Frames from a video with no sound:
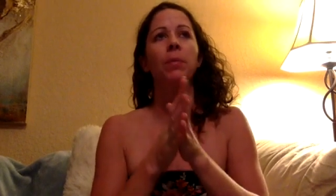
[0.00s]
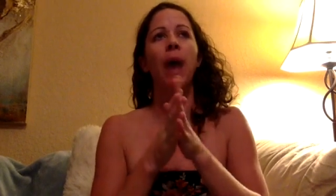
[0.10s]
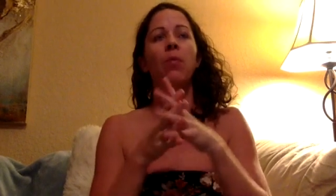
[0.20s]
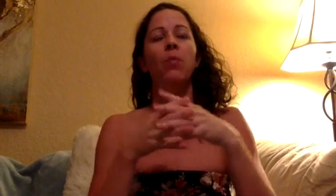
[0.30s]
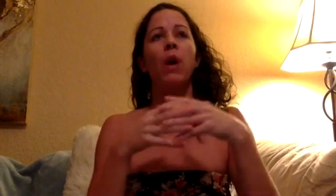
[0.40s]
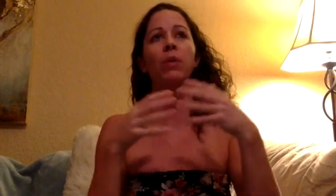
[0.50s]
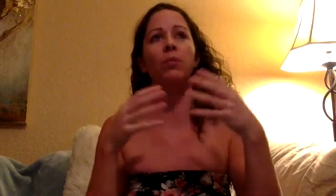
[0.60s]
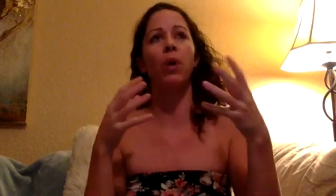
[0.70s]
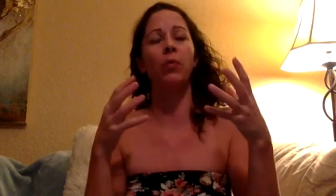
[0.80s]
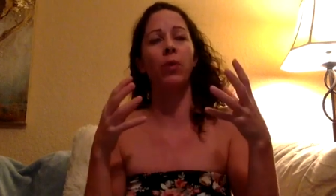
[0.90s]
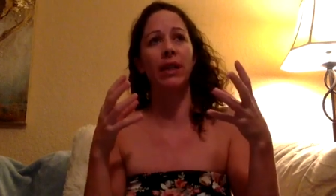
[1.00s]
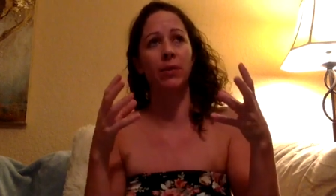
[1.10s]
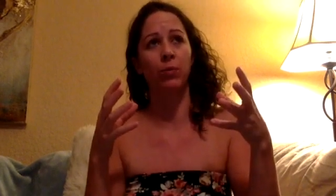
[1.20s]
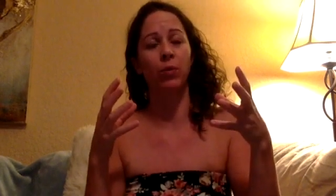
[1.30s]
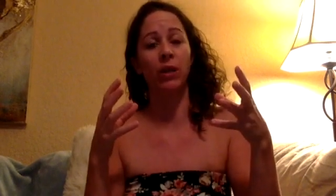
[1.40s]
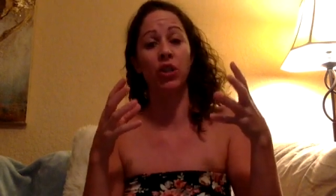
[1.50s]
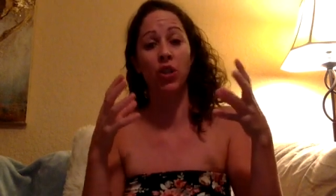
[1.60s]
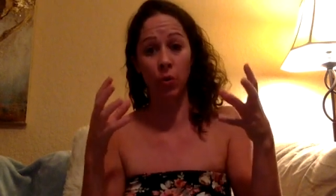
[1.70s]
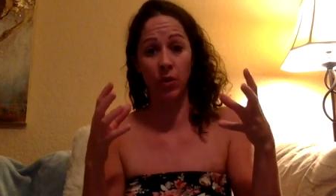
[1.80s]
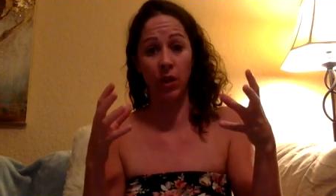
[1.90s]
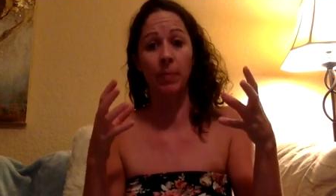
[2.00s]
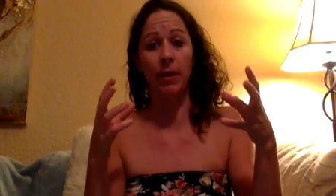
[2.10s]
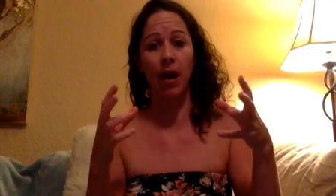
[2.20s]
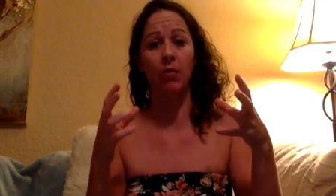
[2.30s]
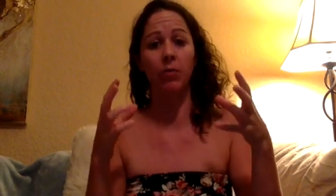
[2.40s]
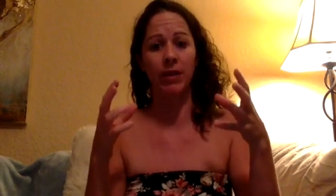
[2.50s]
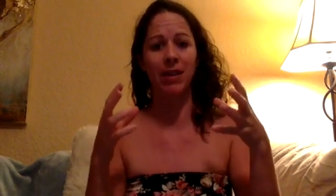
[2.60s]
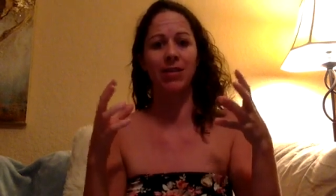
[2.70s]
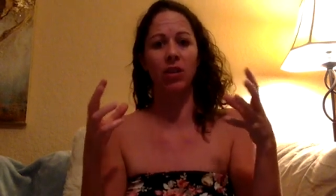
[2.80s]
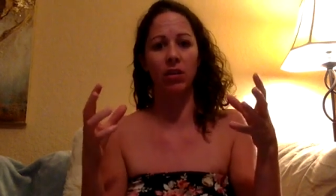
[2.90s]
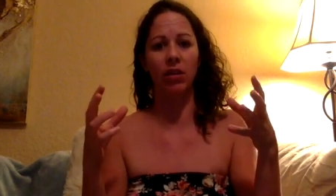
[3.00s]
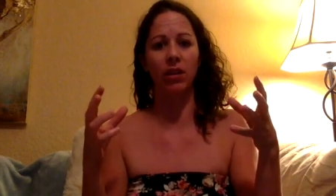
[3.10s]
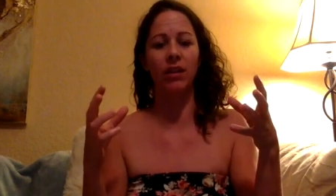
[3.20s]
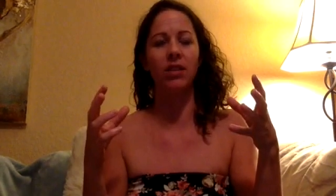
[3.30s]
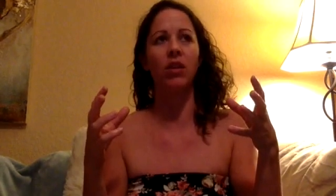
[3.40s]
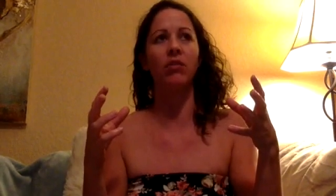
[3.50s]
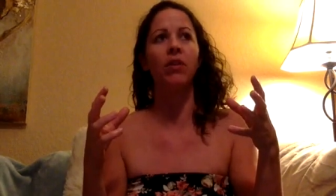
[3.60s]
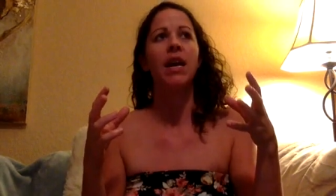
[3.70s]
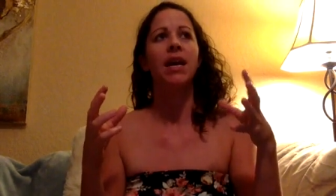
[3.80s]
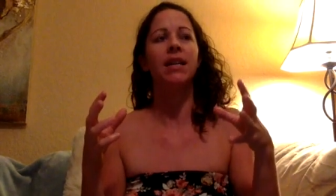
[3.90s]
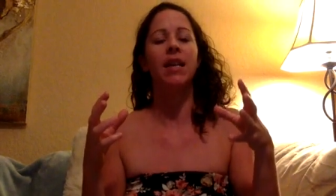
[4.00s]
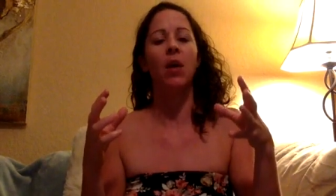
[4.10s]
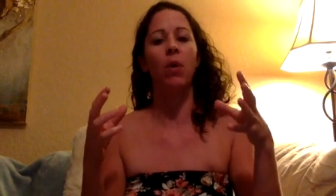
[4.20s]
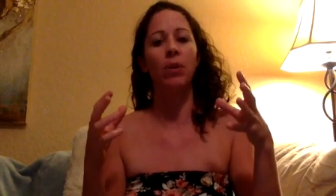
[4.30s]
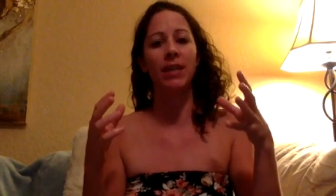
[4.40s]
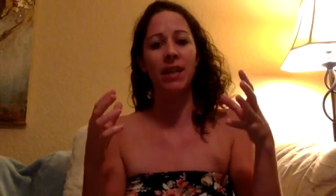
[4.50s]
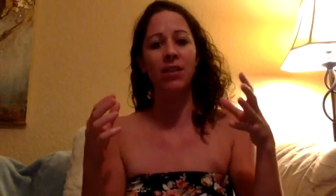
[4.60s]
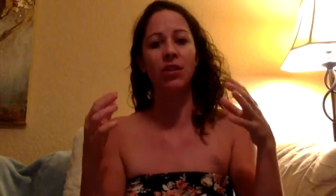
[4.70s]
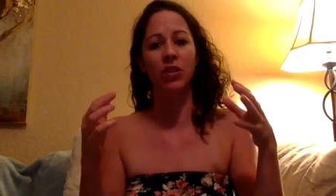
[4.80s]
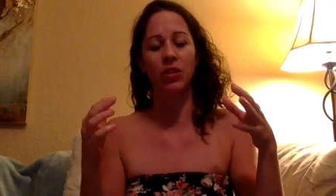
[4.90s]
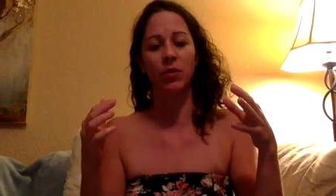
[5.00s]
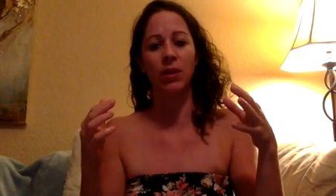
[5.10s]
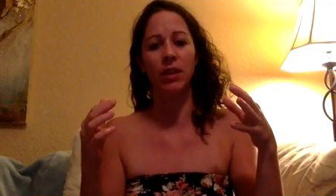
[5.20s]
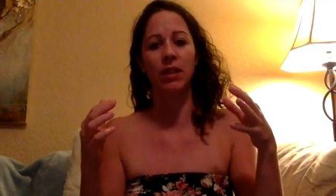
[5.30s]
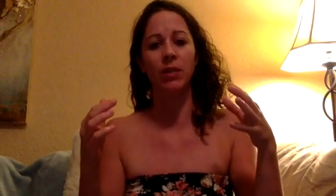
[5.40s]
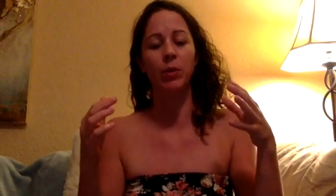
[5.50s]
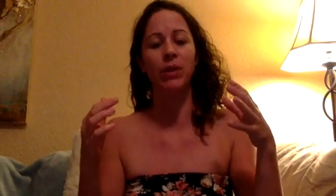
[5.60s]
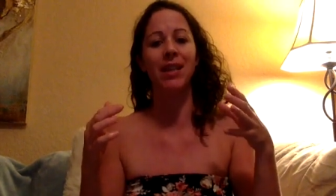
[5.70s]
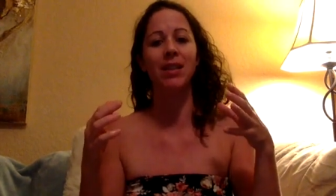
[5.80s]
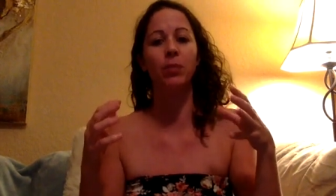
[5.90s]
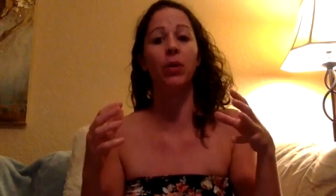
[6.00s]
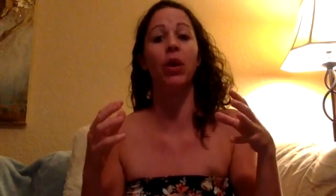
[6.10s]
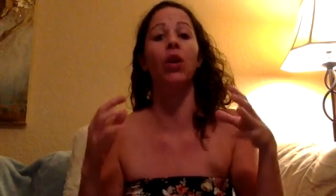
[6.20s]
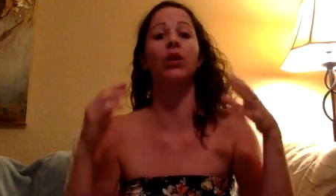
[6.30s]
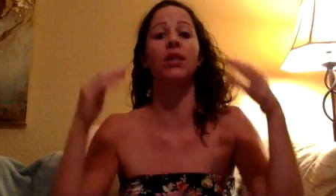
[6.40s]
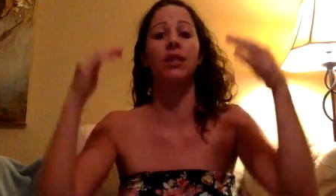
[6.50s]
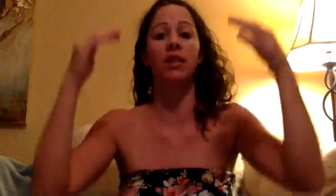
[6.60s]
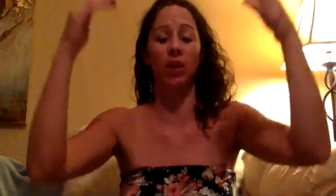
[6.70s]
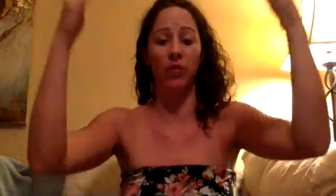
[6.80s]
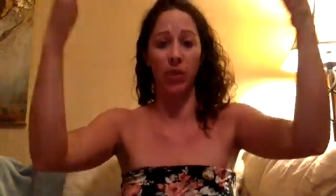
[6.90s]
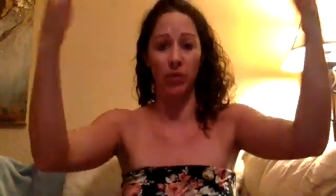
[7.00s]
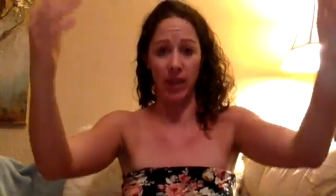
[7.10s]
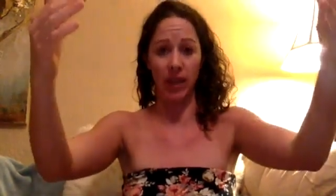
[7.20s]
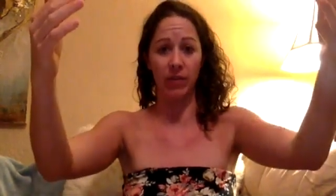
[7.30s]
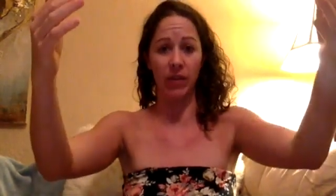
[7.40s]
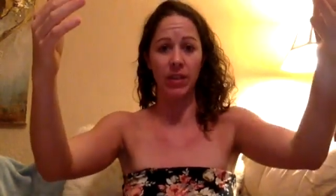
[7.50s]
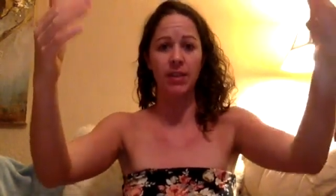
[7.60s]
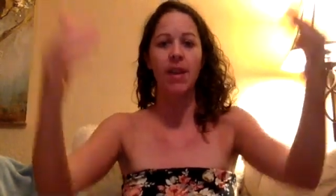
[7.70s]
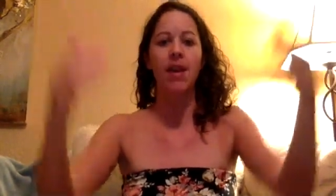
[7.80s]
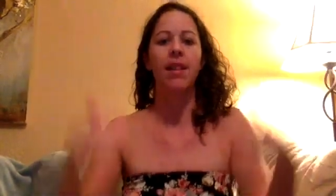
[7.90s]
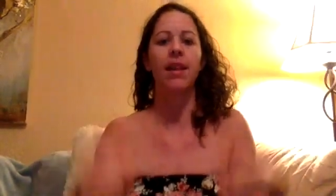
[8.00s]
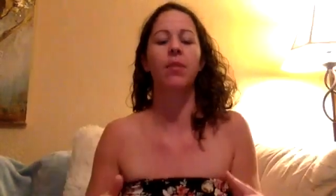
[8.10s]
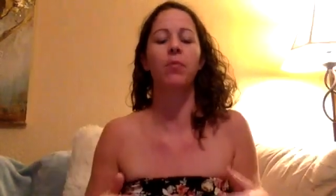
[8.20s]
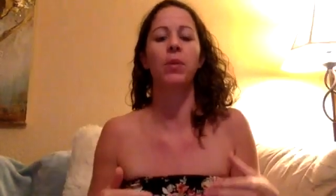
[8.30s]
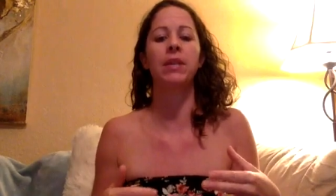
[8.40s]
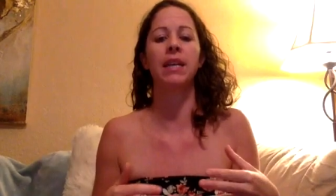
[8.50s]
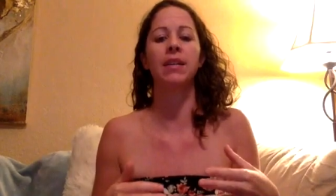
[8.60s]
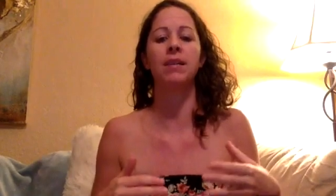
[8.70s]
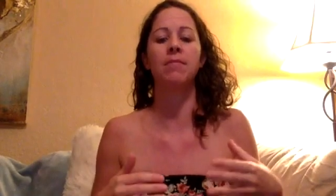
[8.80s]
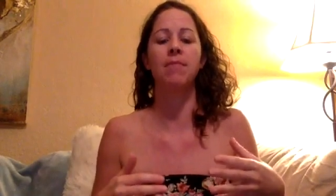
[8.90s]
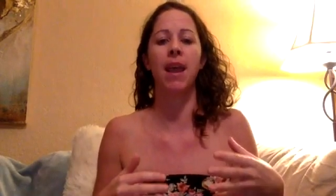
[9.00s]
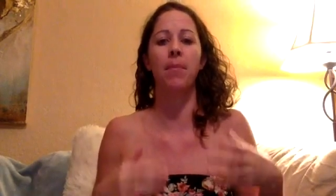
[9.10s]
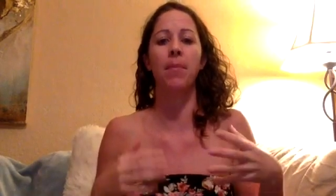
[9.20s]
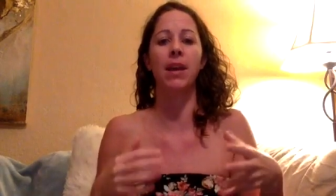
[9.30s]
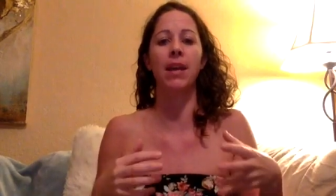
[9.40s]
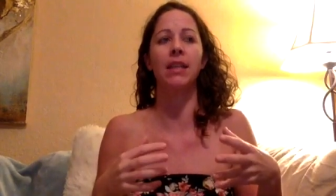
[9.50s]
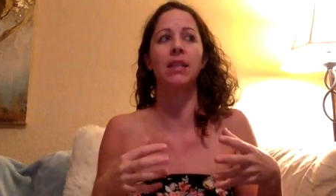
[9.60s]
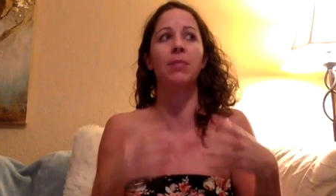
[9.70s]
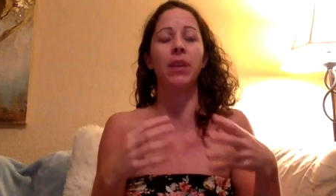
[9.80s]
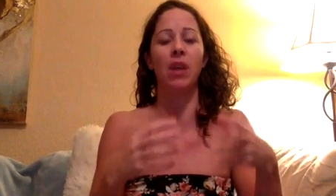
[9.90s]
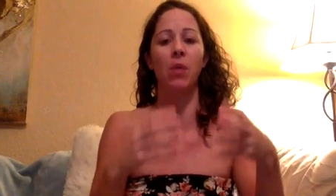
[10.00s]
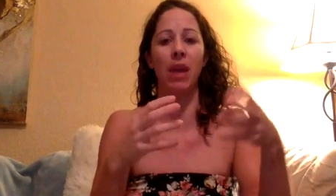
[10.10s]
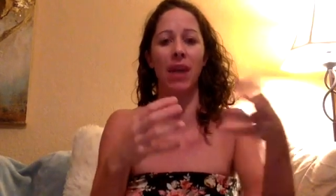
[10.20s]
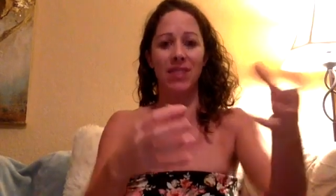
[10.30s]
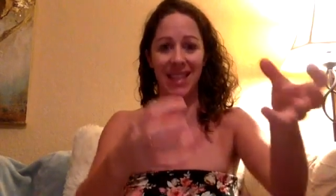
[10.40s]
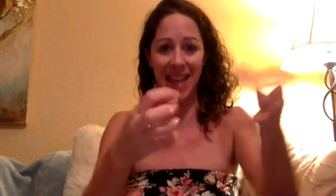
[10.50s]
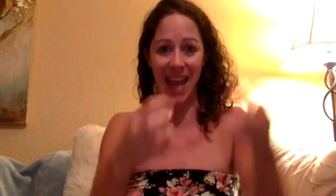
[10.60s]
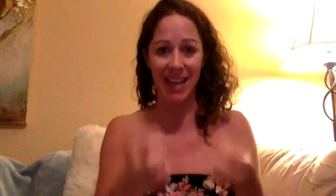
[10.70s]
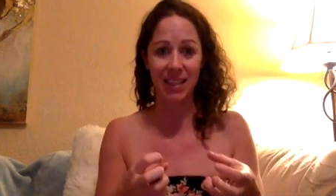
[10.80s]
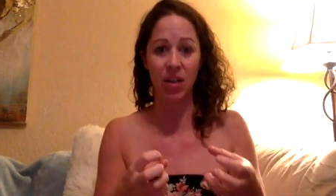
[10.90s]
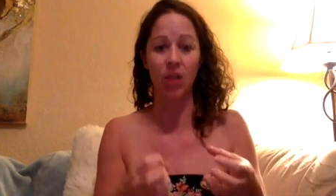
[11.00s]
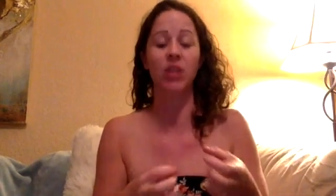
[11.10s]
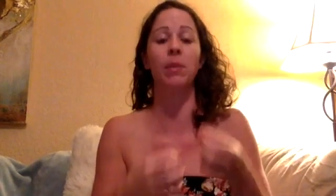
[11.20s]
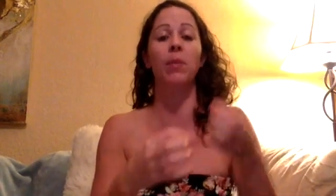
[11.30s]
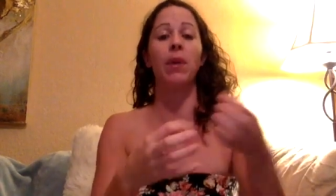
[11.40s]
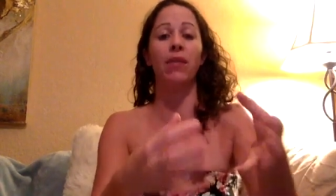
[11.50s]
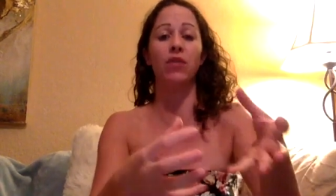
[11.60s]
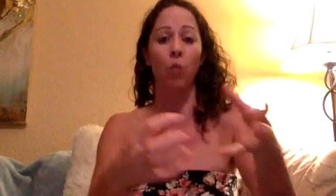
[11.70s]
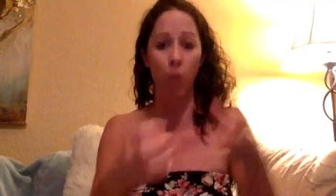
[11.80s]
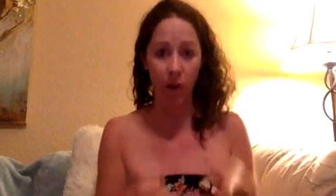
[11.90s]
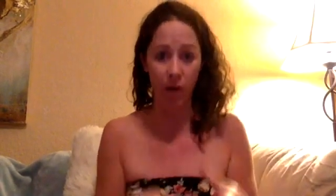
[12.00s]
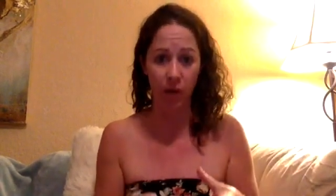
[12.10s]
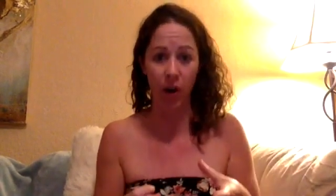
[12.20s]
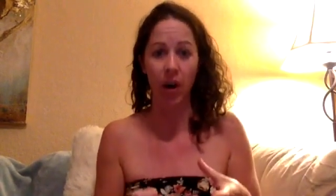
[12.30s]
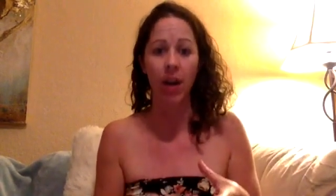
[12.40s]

what shows up a lot when we start to look at that stuff is that what we tend to do is we tend to put all this stuff outside of us. Like, we tend to make money something that we have to get, or something we have to work for,